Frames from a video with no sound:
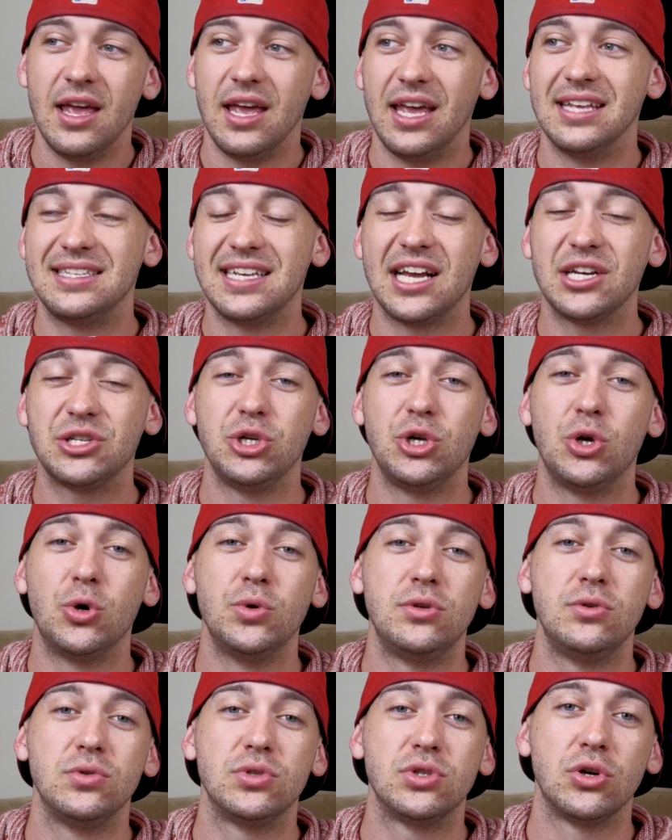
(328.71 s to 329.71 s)
it's actually
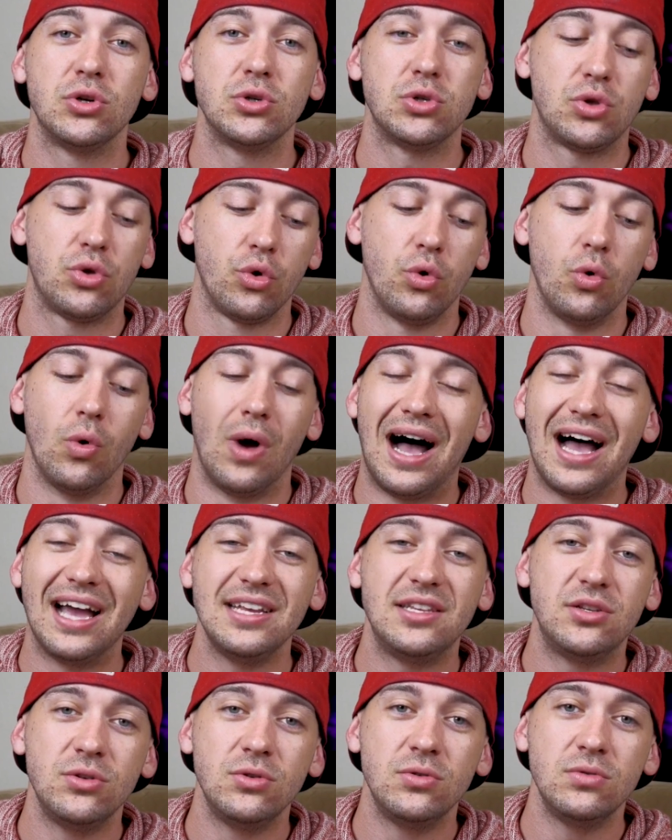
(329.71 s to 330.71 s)
going to search through
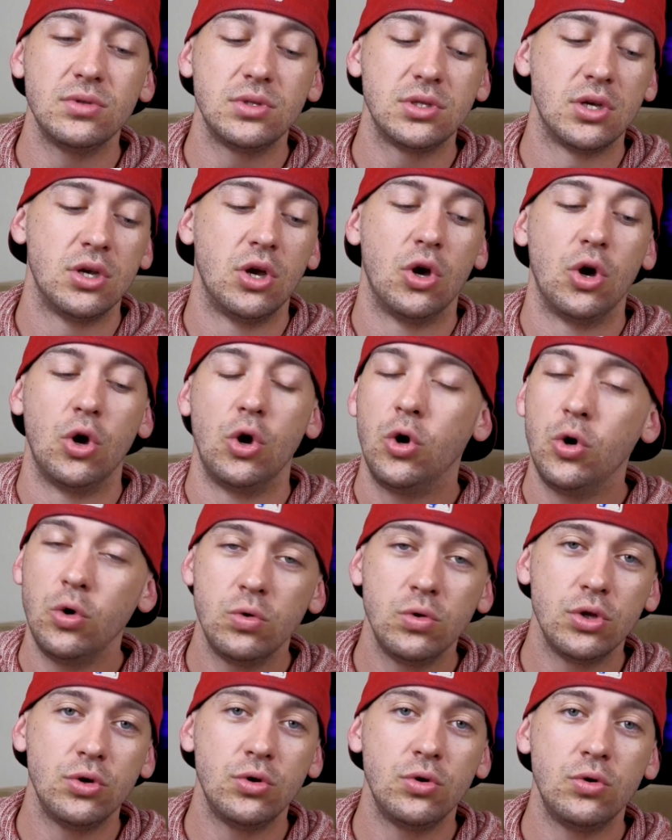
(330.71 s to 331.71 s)
iTunes,
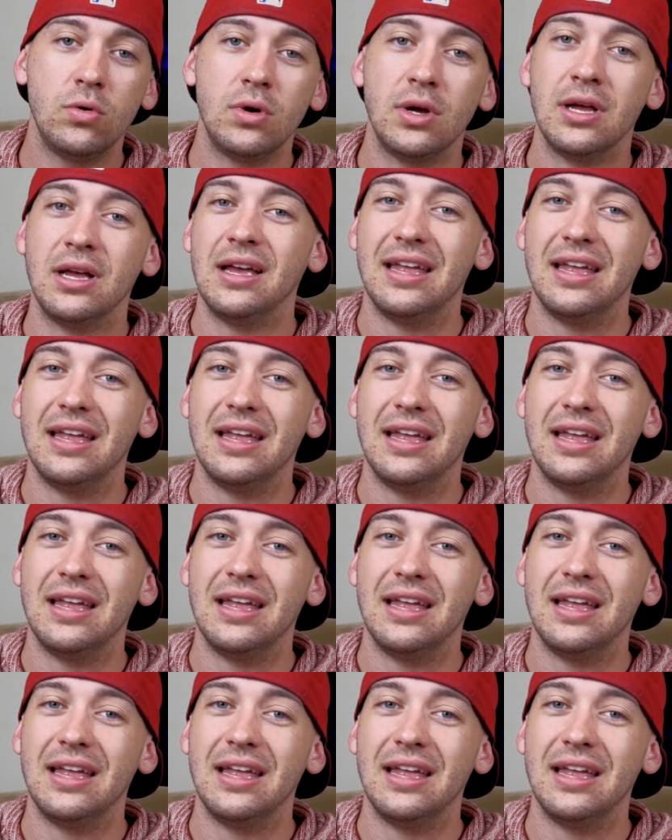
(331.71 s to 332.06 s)
Hulu,